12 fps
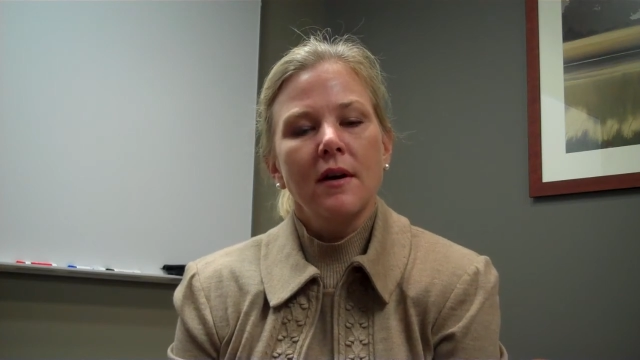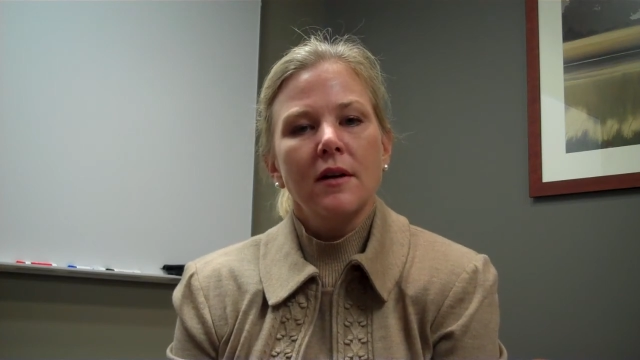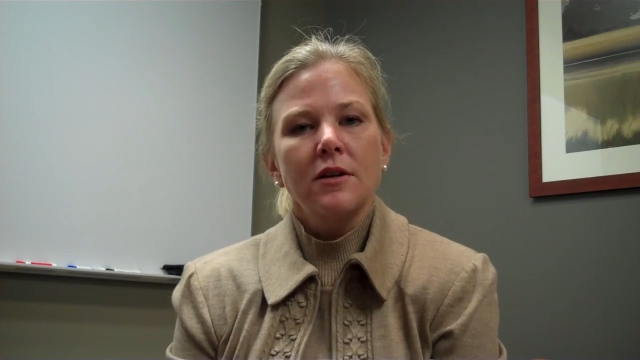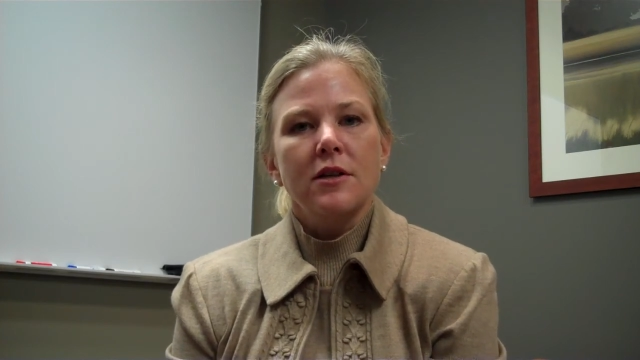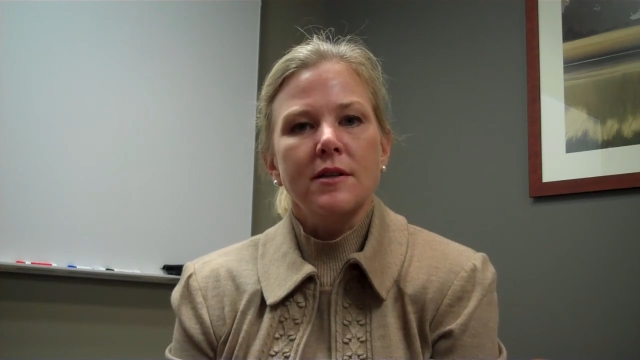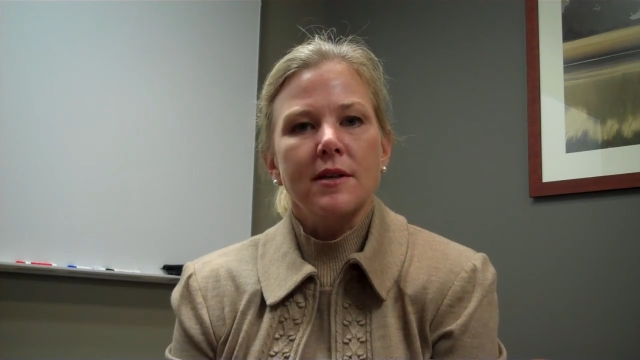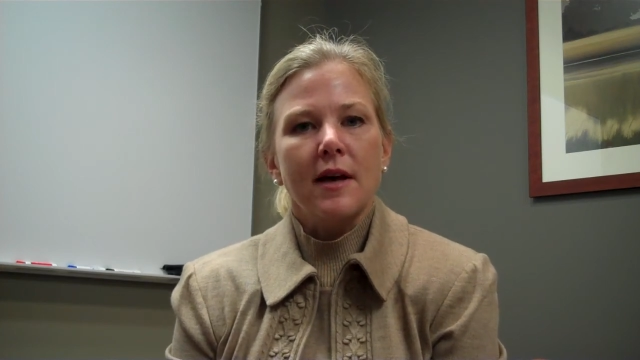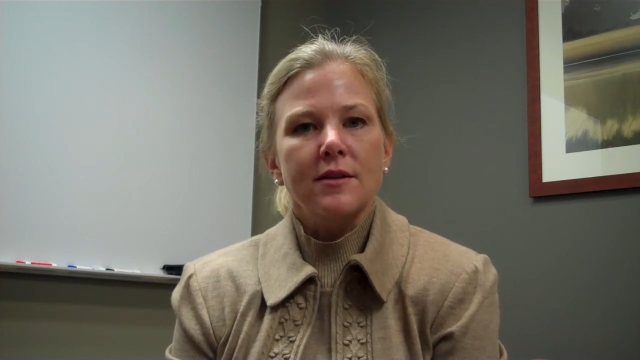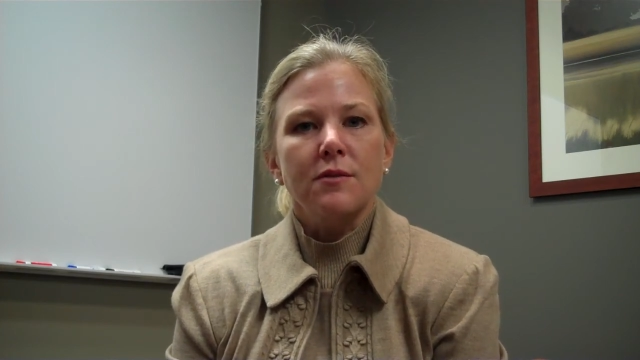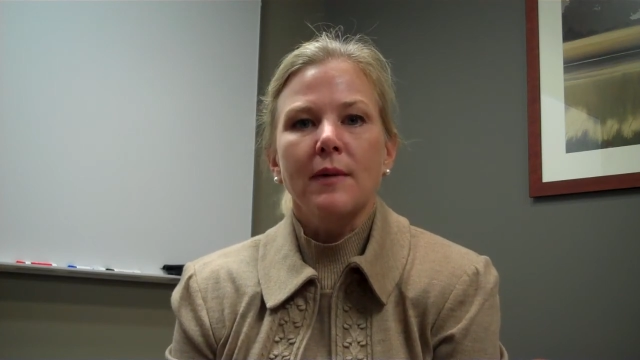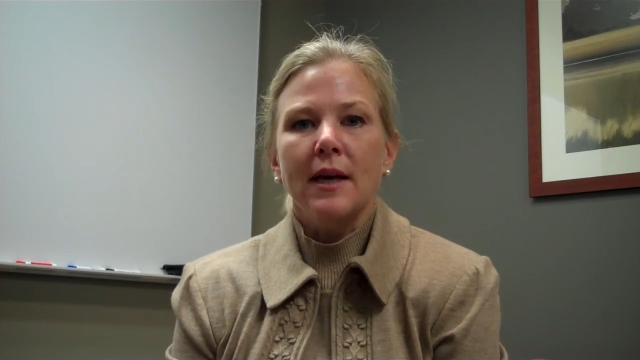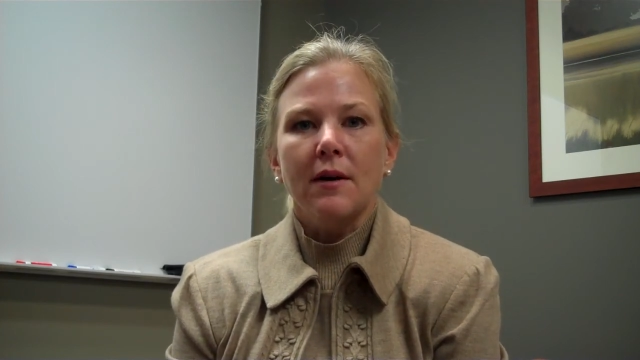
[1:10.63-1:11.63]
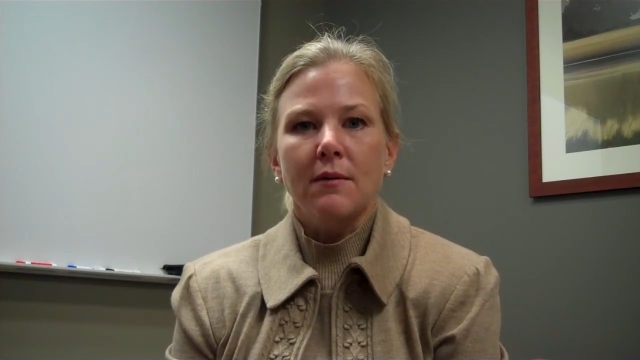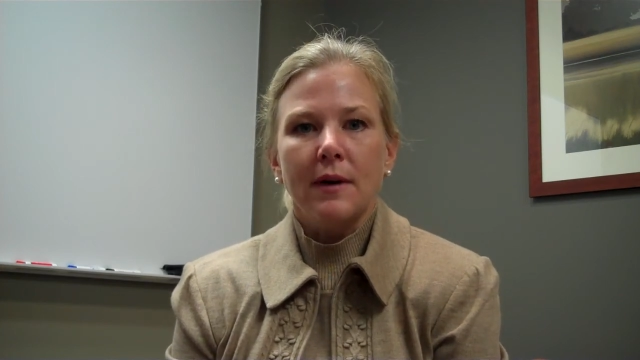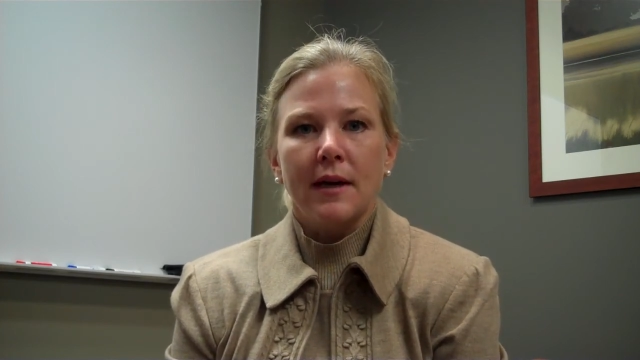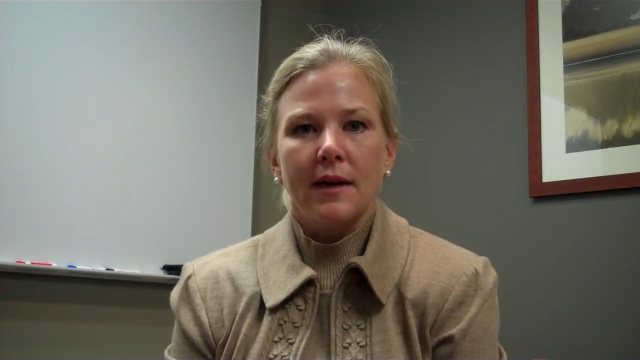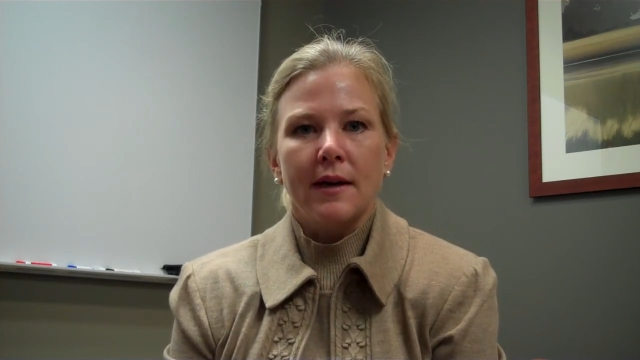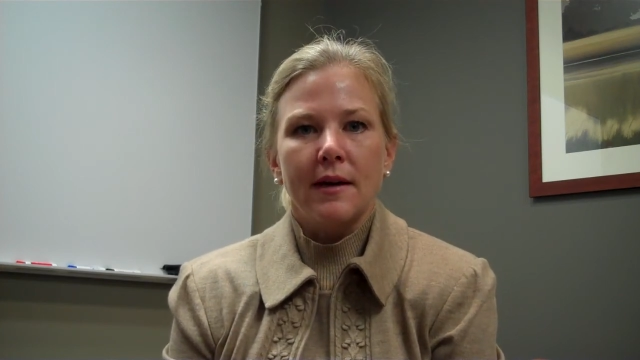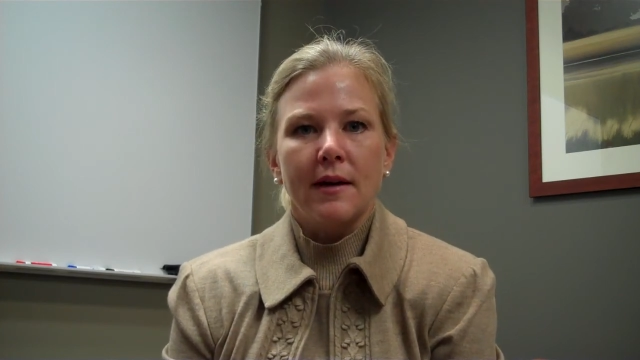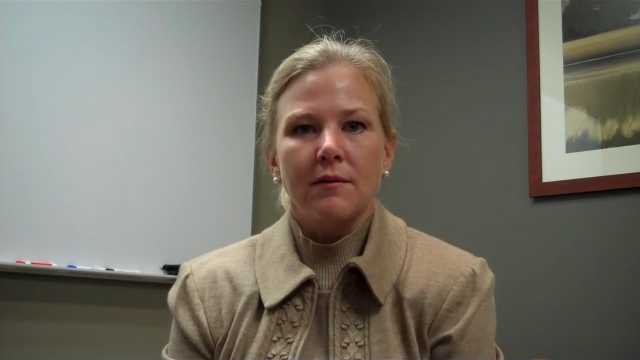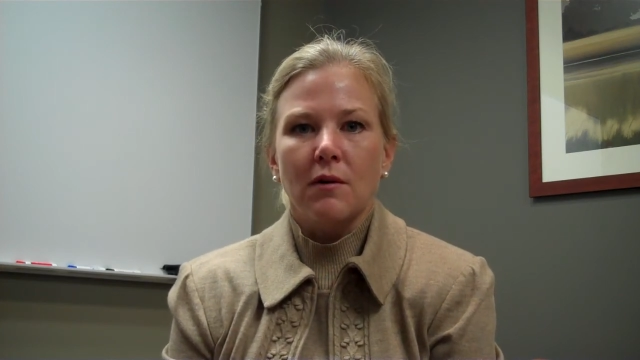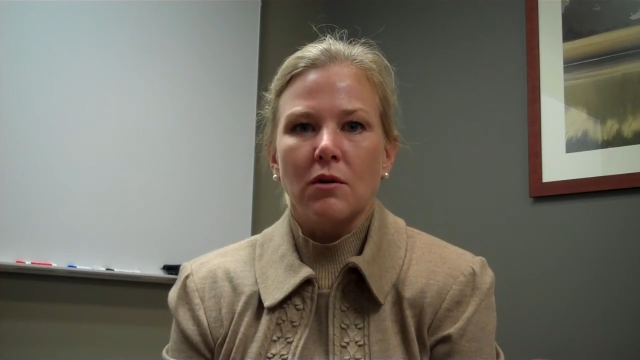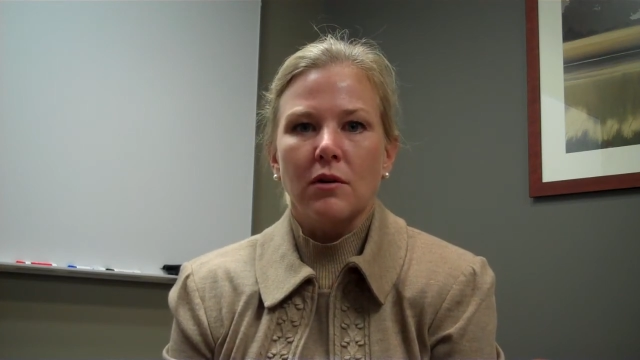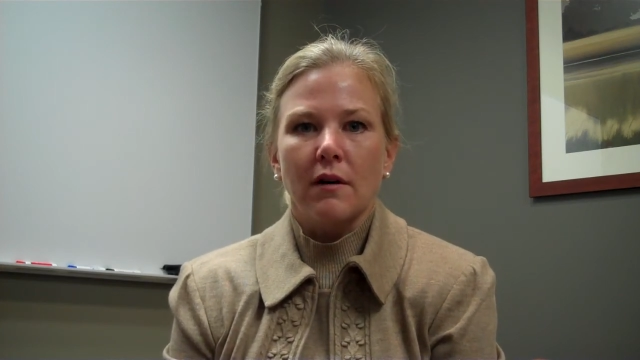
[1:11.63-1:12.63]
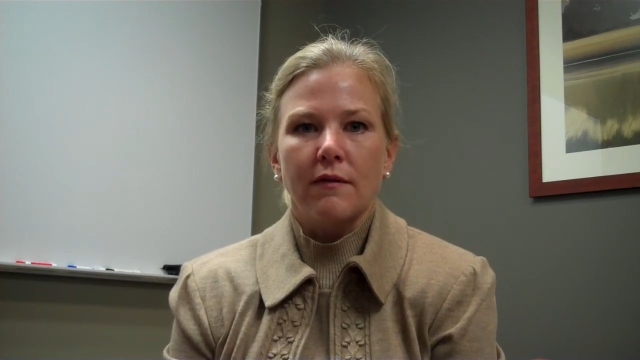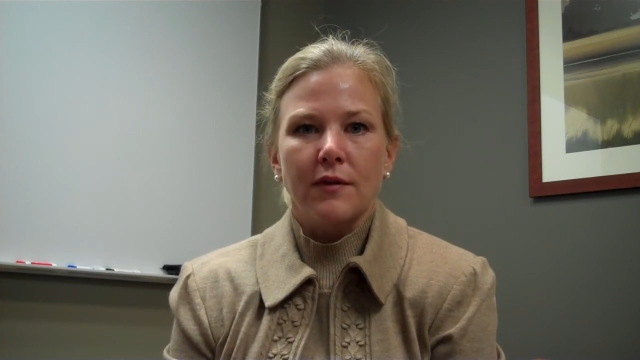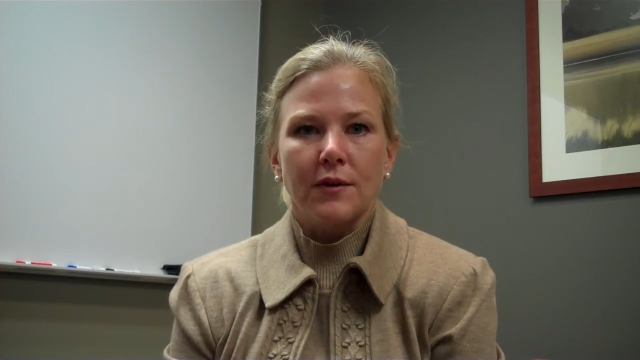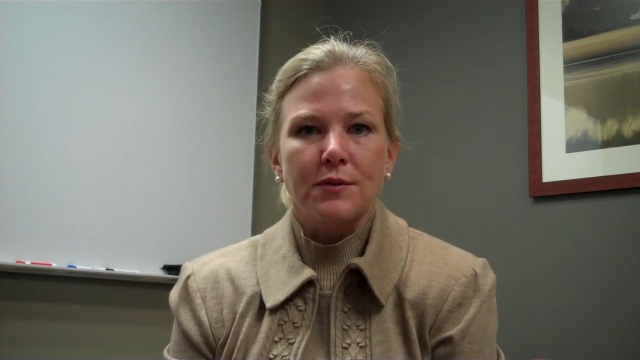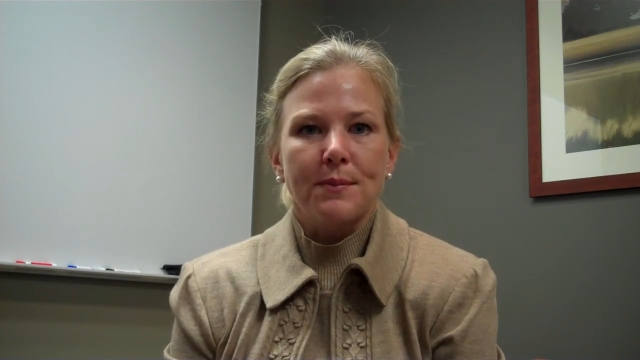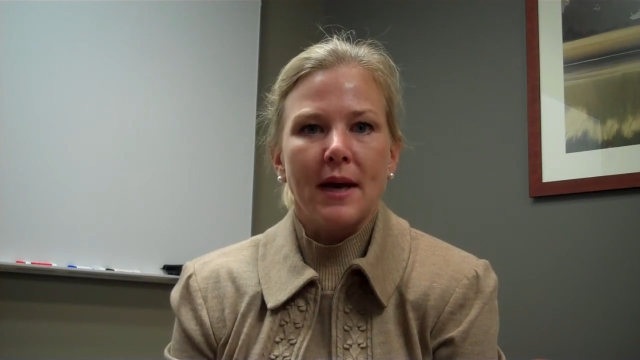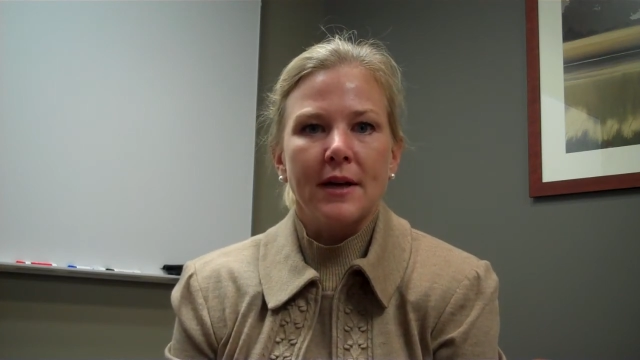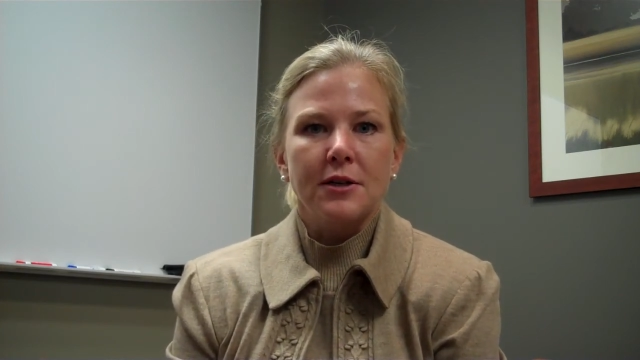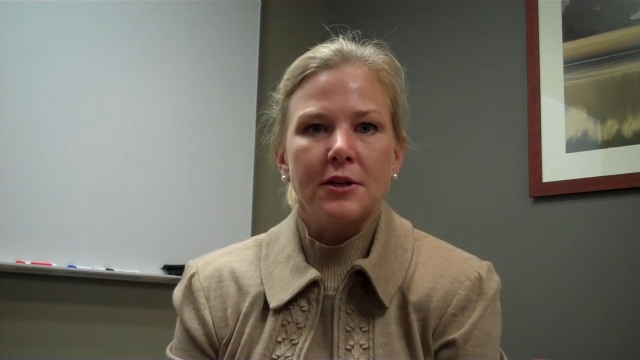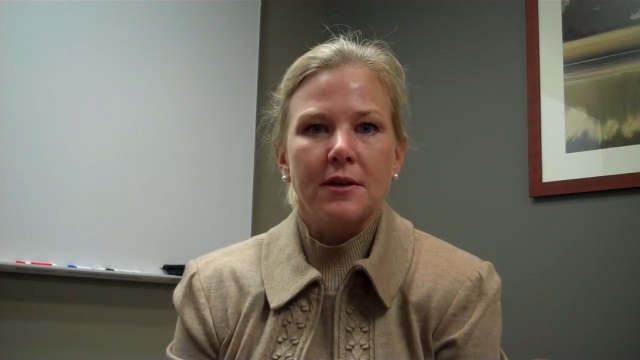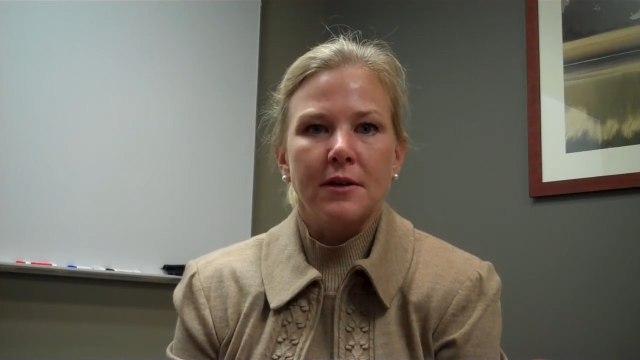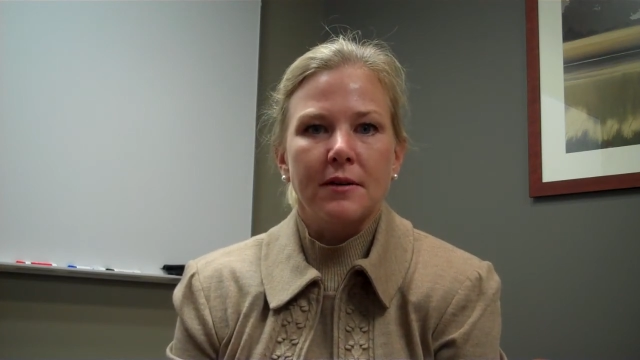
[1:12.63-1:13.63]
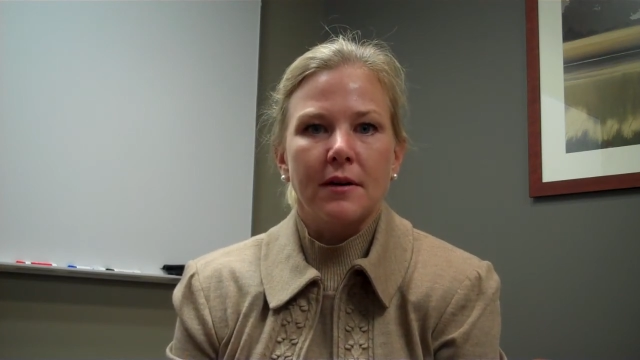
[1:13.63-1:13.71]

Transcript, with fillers: Just last week we enrolled our first patient